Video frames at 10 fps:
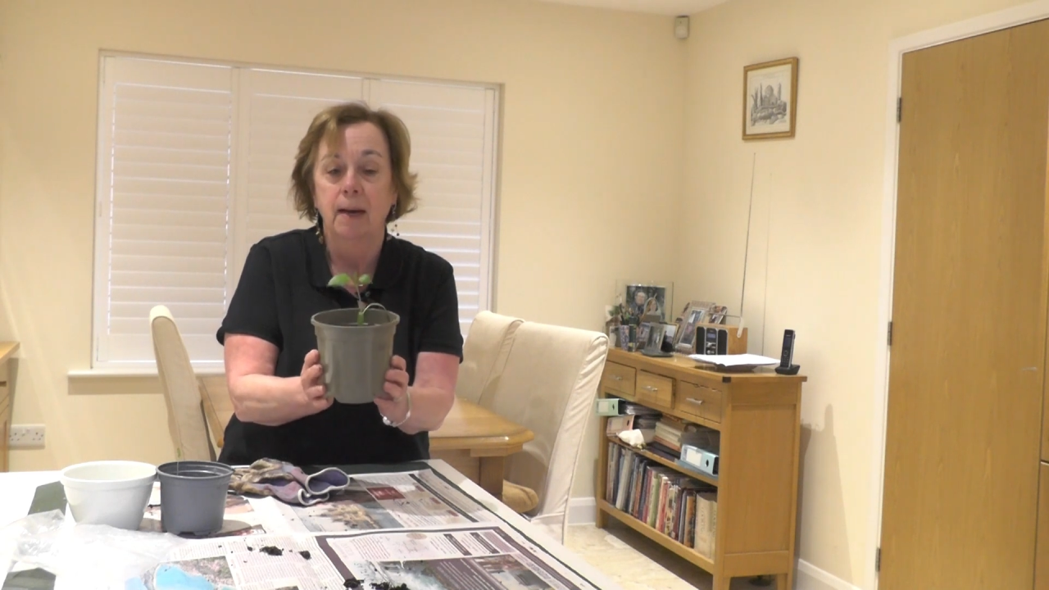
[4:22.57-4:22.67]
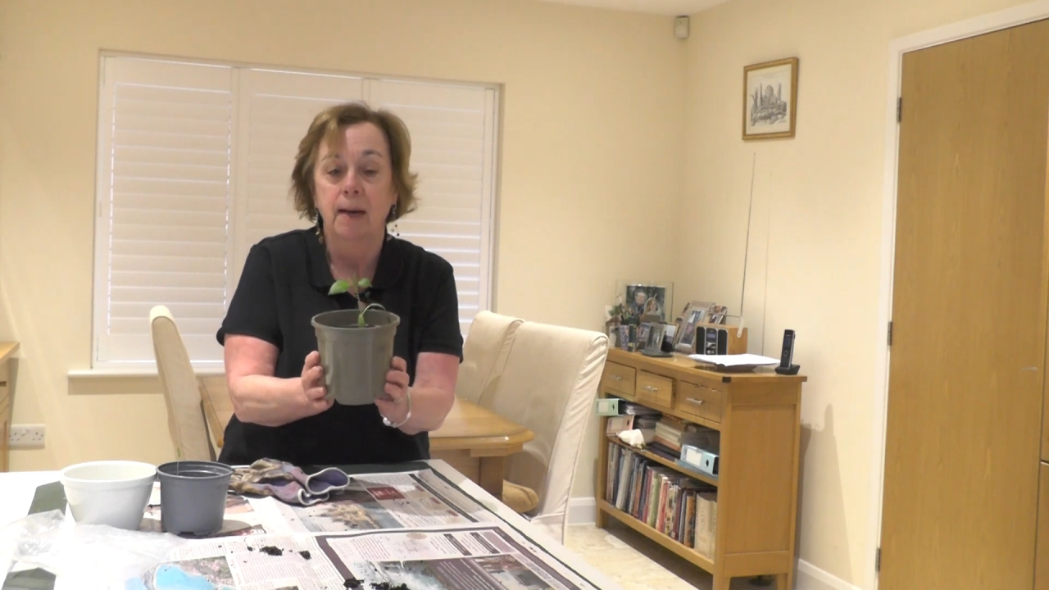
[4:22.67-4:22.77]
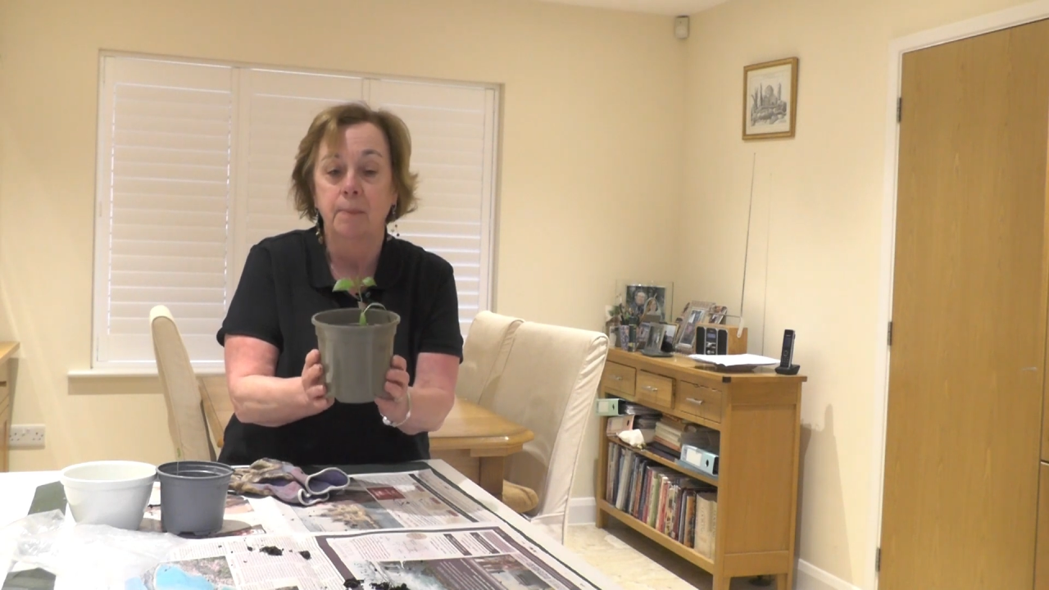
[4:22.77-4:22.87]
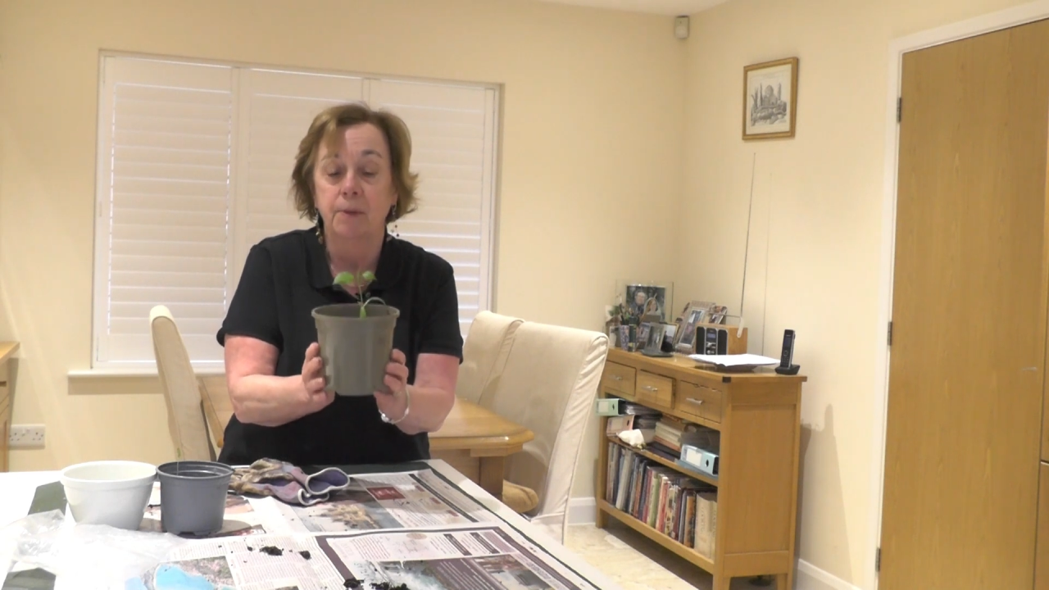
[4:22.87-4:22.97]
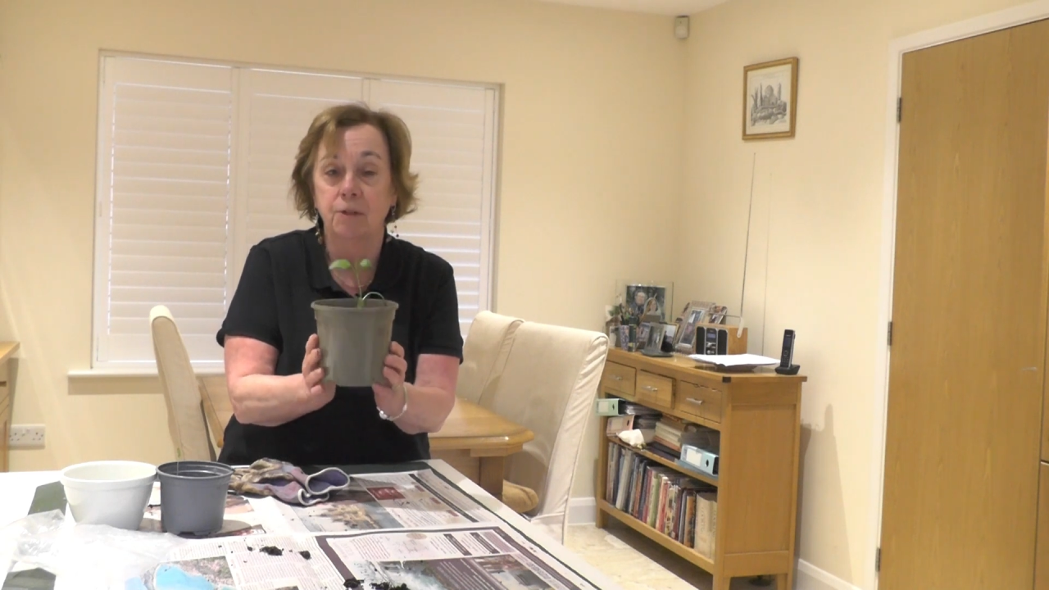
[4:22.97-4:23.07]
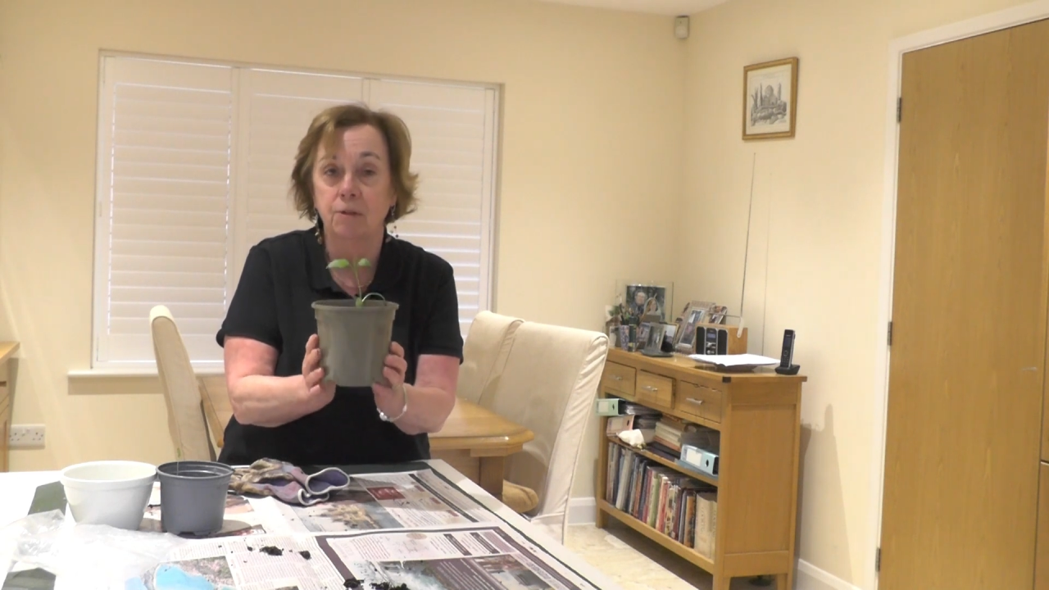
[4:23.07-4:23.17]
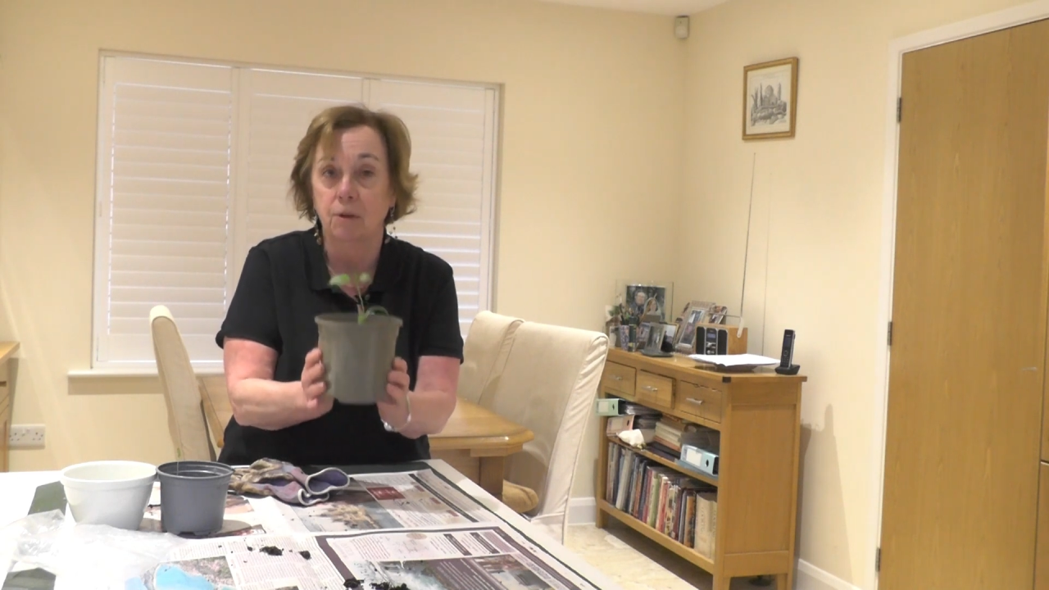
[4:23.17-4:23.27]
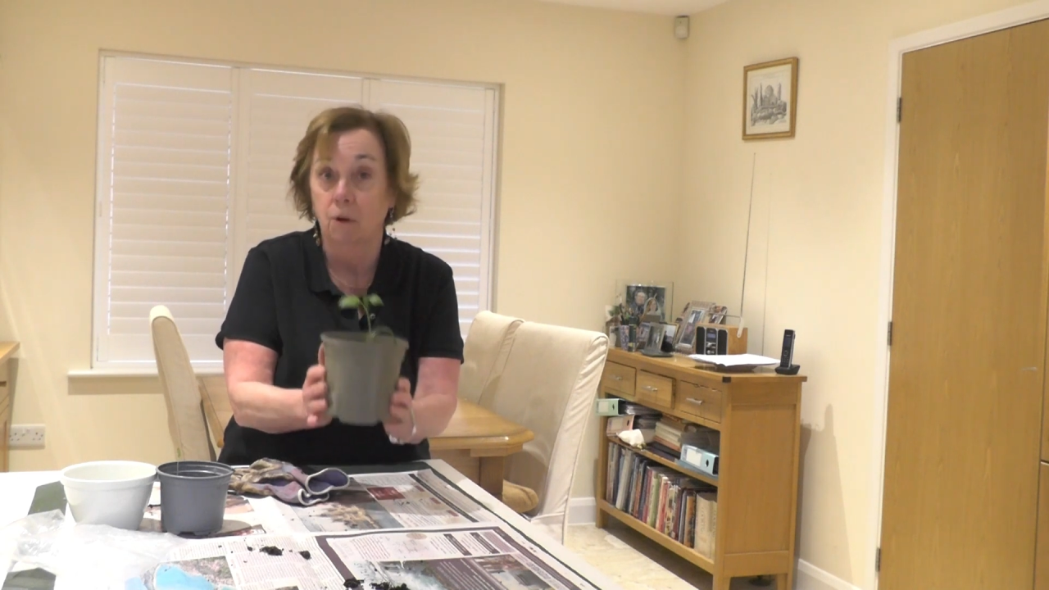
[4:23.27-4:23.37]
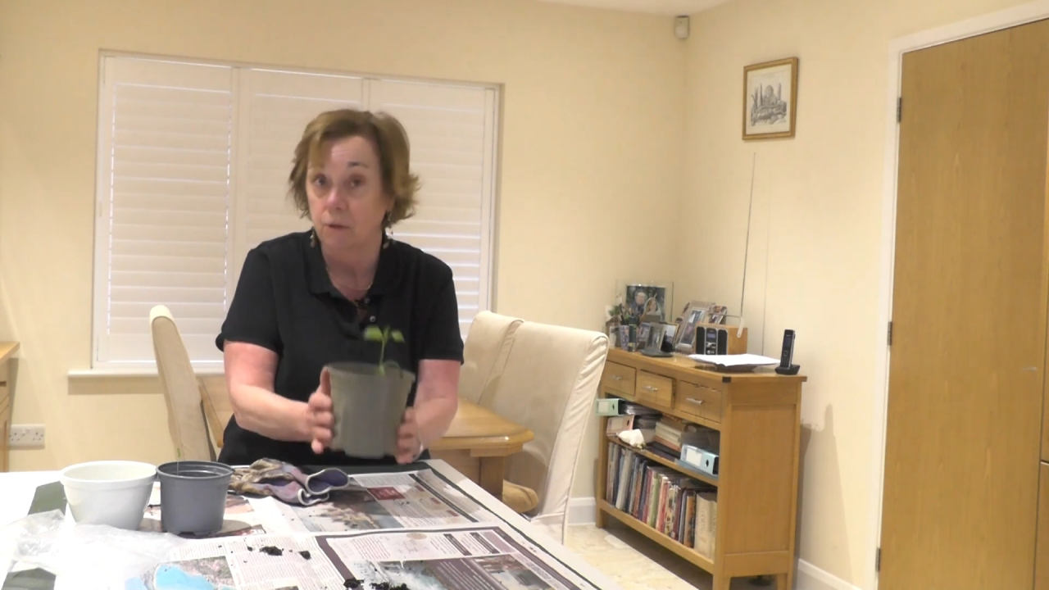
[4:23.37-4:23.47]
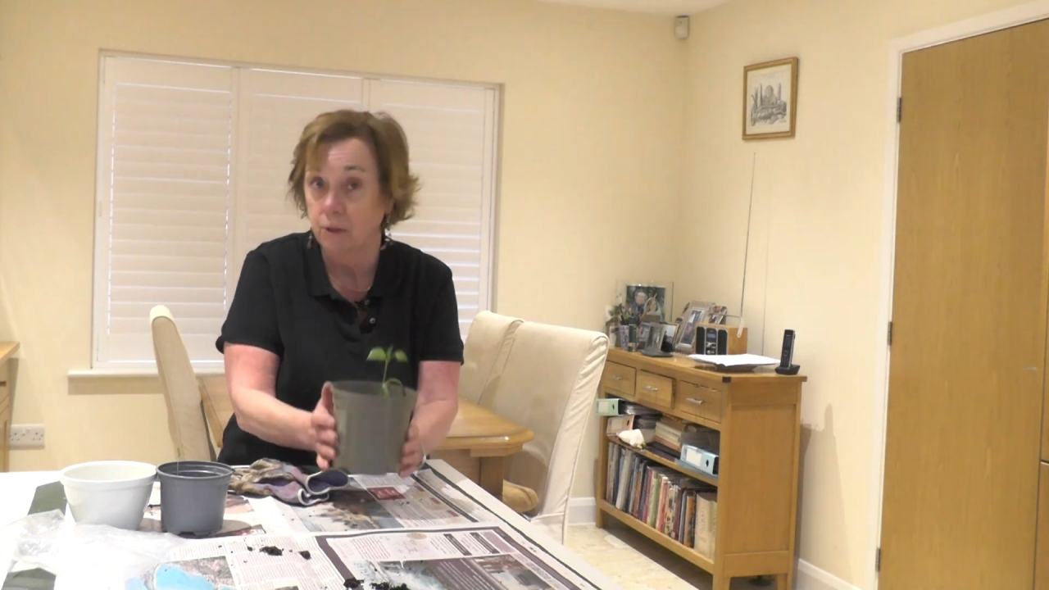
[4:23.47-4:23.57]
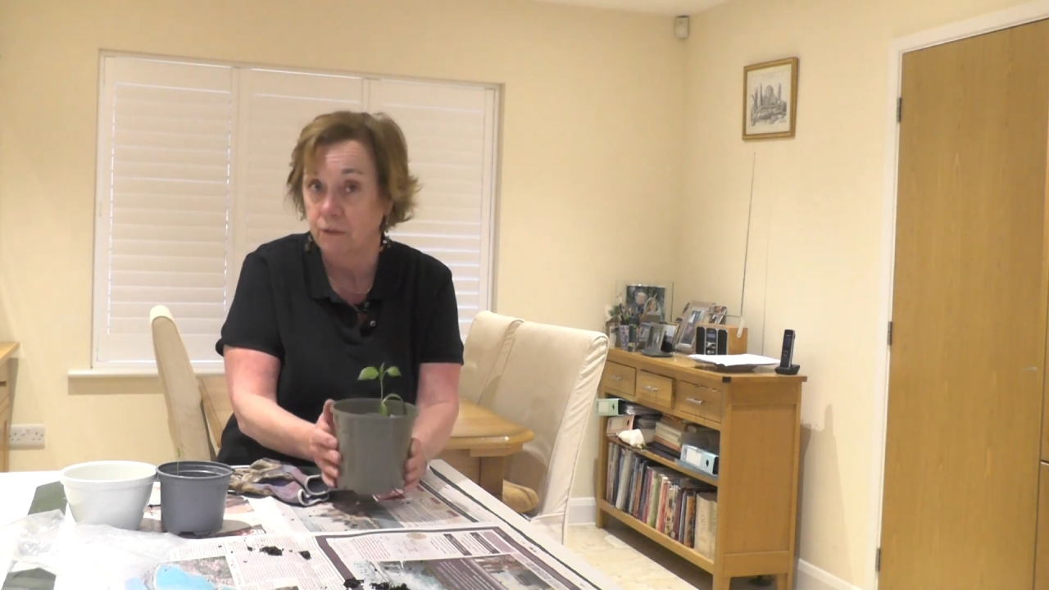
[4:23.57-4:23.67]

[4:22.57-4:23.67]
and produce lots